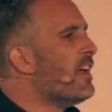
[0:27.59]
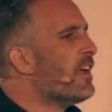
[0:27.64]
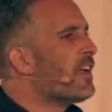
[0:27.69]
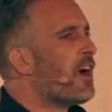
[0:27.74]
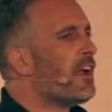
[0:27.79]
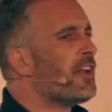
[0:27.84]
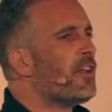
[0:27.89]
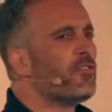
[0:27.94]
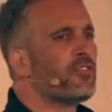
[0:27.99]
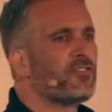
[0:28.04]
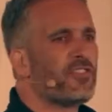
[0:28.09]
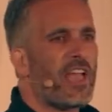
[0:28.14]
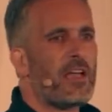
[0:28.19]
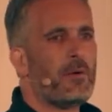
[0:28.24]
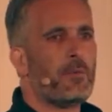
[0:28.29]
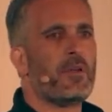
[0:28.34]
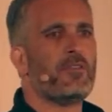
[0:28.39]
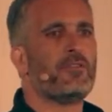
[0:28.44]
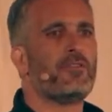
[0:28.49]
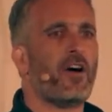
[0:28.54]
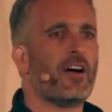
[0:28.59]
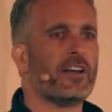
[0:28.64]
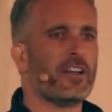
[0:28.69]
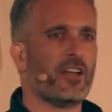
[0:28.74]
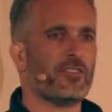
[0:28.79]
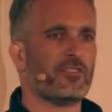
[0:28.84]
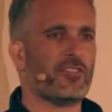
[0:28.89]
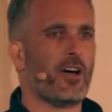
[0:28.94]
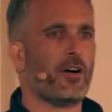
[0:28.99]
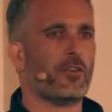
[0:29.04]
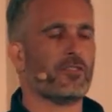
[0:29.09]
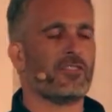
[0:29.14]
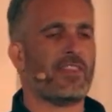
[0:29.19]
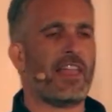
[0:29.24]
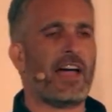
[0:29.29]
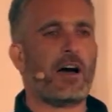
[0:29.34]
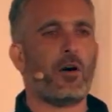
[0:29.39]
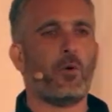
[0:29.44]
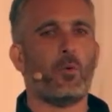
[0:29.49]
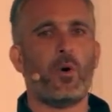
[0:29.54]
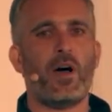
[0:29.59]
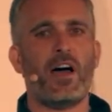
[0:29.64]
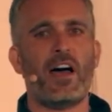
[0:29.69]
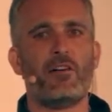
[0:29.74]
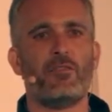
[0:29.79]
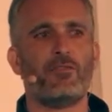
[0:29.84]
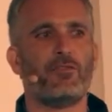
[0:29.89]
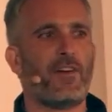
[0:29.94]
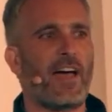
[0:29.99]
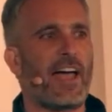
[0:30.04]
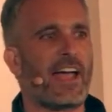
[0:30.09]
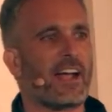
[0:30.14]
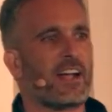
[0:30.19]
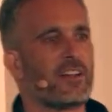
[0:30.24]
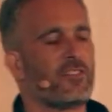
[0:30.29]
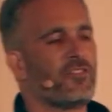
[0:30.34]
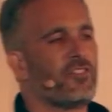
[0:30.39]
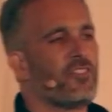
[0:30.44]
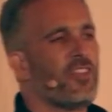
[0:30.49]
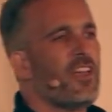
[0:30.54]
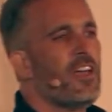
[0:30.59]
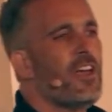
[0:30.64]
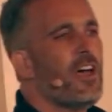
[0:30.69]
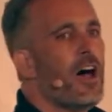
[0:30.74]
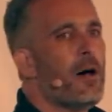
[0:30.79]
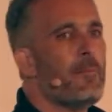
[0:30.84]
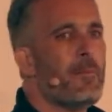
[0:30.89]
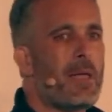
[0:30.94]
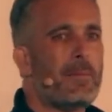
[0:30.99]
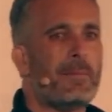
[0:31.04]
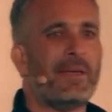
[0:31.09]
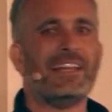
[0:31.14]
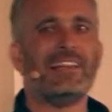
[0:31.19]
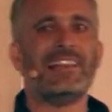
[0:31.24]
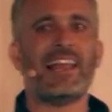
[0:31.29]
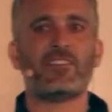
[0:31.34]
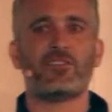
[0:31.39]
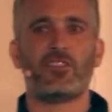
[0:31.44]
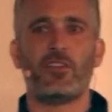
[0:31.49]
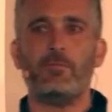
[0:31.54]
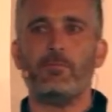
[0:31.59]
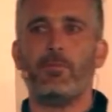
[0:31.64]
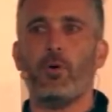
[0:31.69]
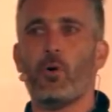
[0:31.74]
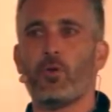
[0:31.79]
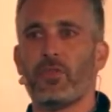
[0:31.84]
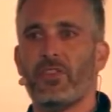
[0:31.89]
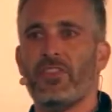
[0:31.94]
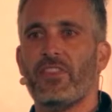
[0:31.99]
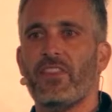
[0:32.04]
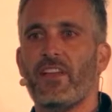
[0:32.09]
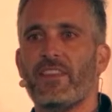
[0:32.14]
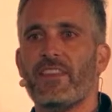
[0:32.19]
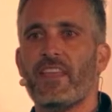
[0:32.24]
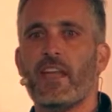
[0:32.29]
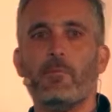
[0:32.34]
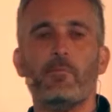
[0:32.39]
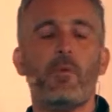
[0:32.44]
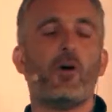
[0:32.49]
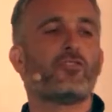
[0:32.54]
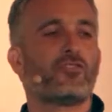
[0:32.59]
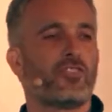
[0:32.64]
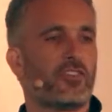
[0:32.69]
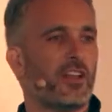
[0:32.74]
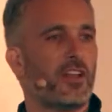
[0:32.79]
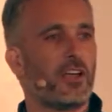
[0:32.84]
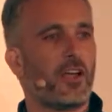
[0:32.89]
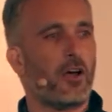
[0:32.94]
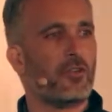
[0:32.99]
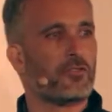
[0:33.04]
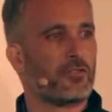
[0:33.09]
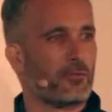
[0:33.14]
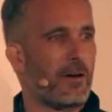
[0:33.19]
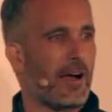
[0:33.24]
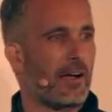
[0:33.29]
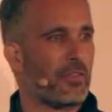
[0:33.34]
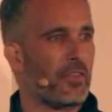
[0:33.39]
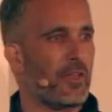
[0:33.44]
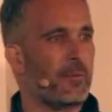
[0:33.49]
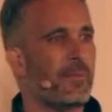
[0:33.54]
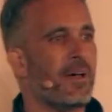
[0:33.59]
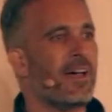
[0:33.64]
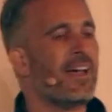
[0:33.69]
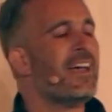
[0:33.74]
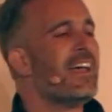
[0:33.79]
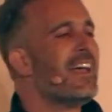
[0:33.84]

kind of state we find ourselves now where facts are maybe less important than the emotion that goes around them.